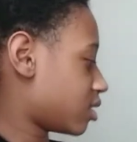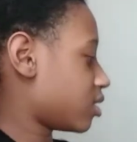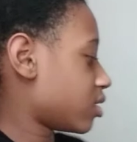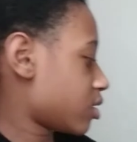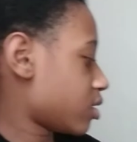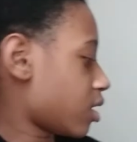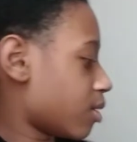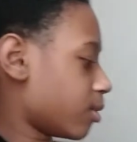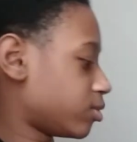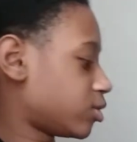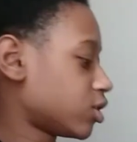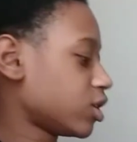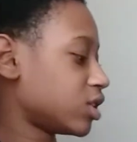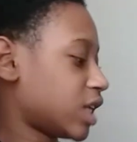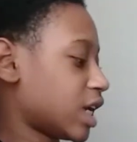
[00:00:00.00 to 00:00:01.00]
I'm just
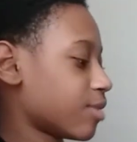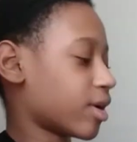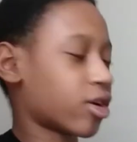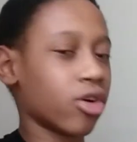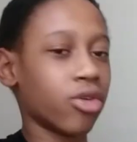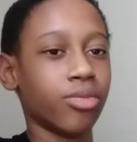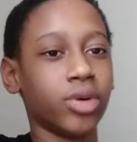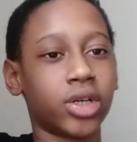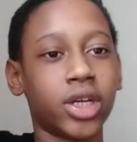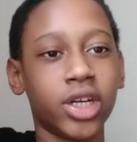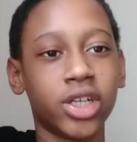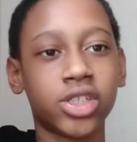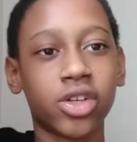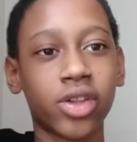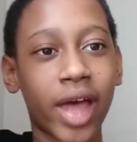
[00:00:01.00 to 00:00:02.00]
gonna take my Chromebook here
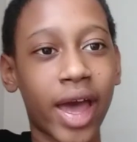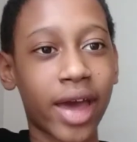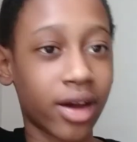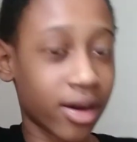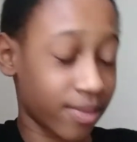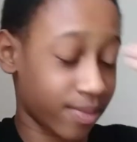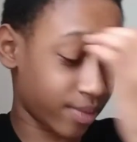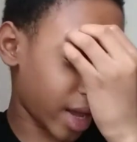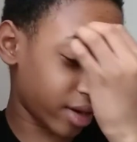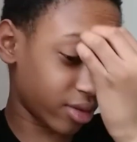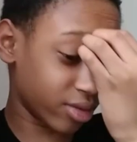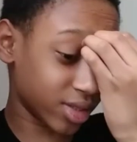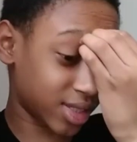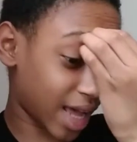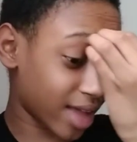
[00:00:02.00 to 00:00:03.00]
so that I know
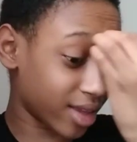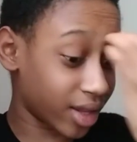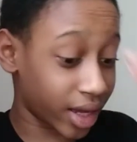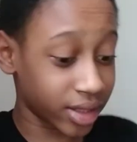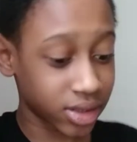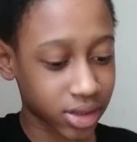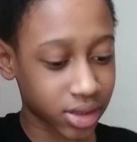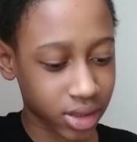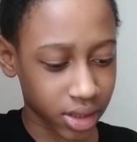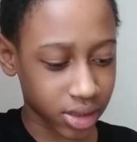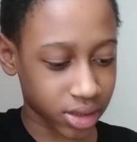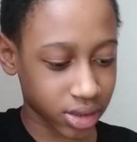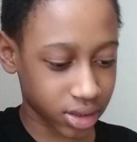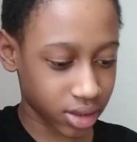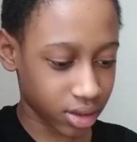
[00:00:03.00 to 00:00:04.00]
the stat lines,
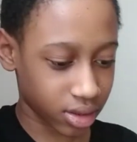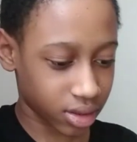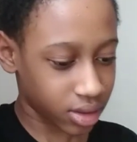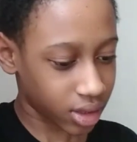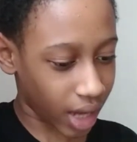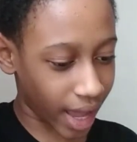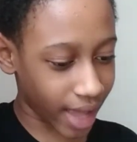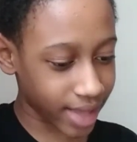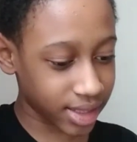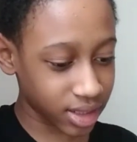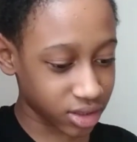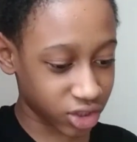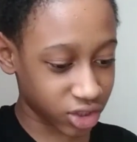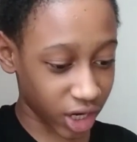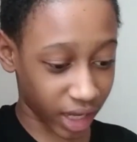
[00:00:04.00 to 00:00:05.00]
because I
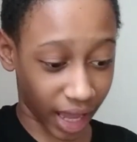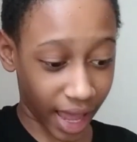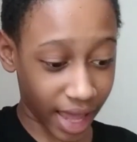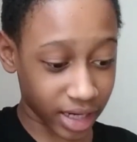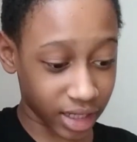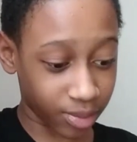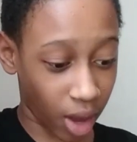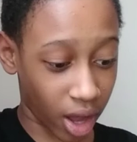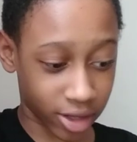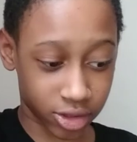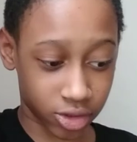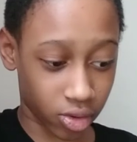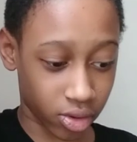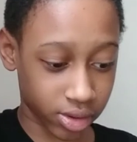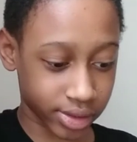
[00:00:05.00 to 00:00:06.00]
didn't check any box
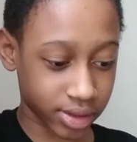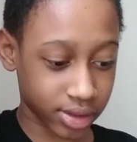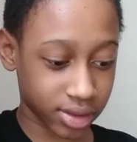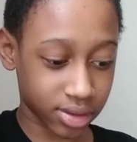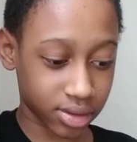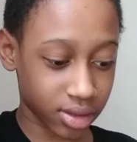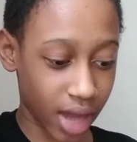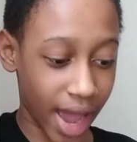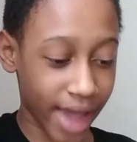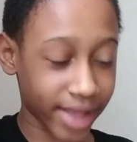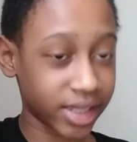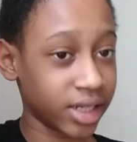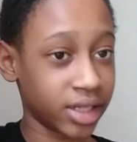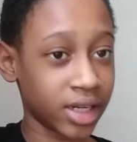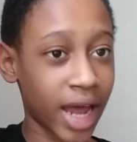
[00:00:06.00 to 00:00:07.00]
scores. I
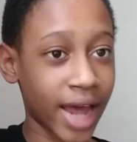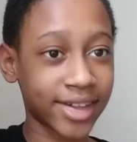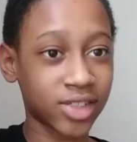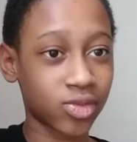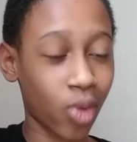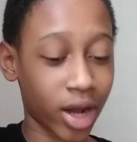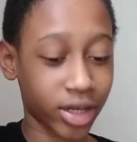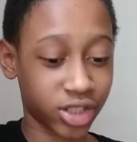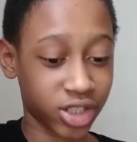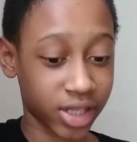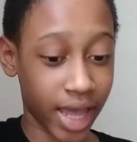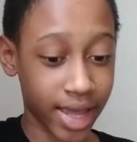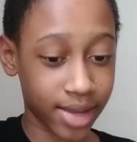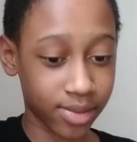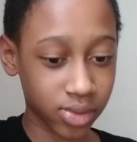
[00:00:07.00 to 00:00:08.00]
didn't. I just watched the
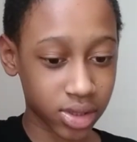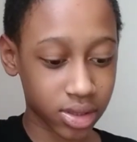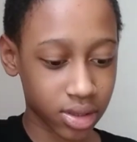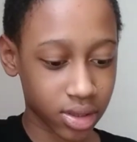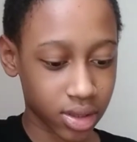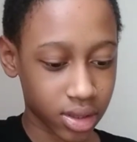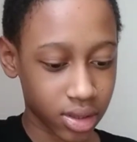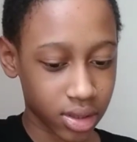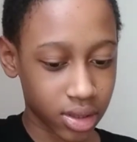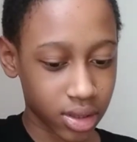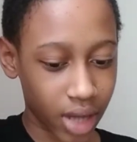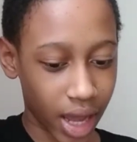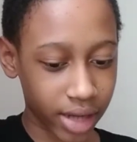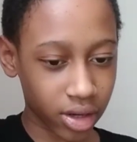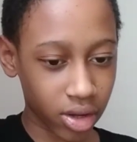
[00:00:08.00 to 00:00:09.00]
games.
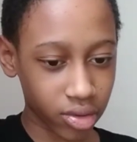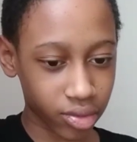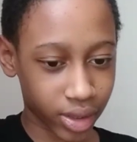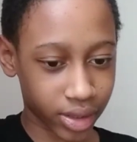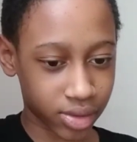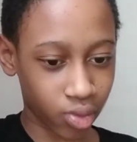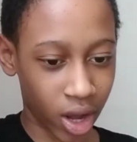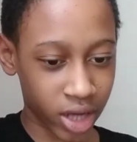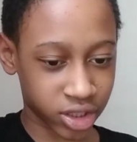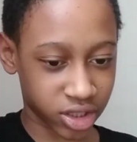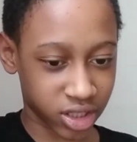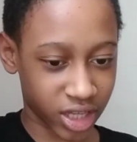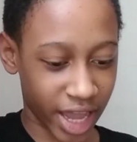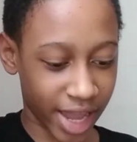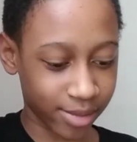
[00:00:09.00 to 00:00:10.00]
I know watching
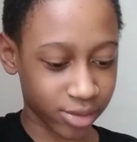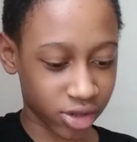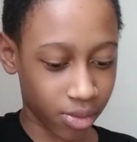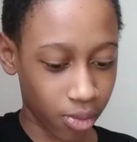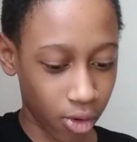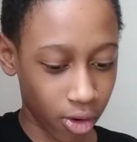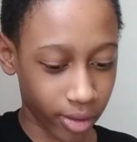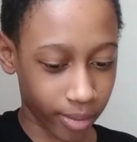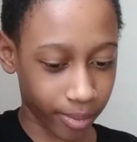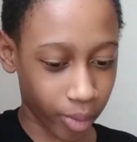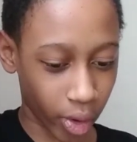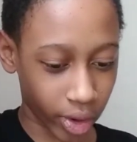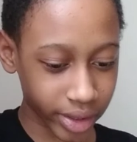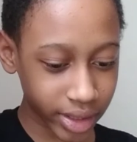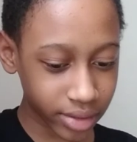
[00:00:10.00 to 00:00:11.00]
the games are more
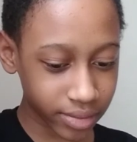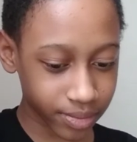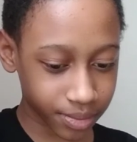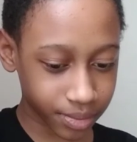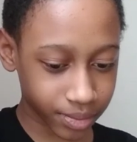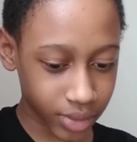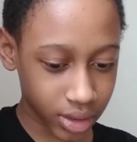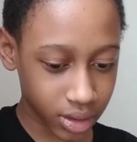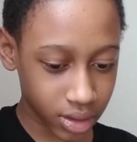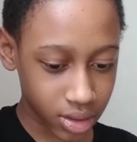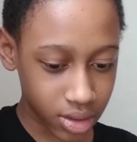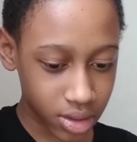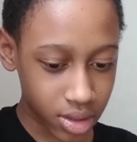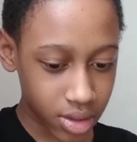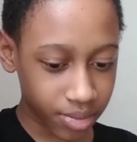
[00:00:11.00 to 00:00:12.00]
important,
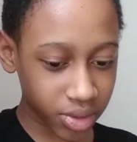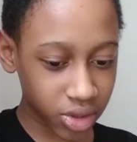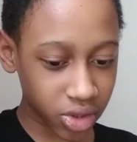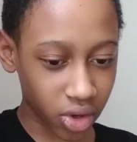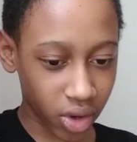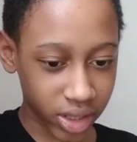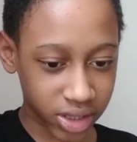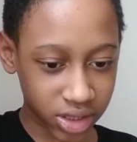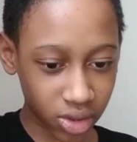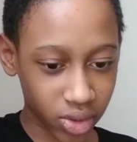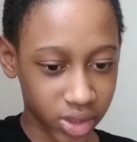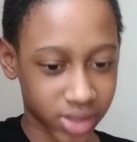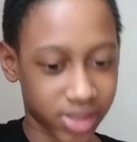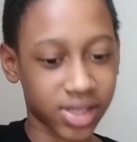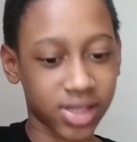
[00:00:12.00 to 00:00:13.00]
but I still want
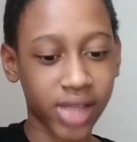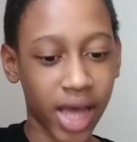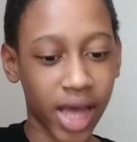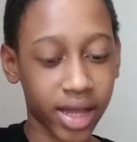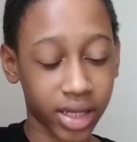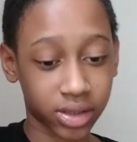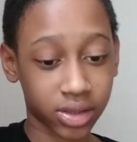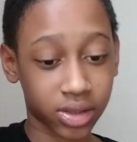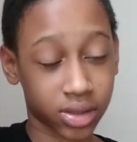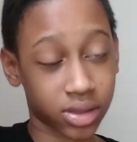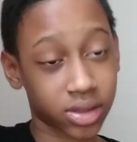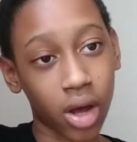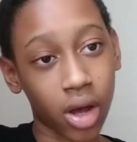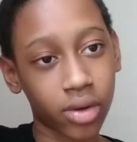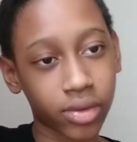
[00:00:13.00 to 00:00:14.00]
to see the stat lines.
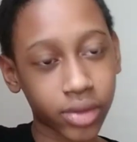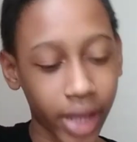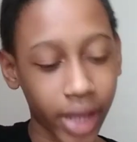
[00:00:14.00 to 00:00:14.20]
So yeah.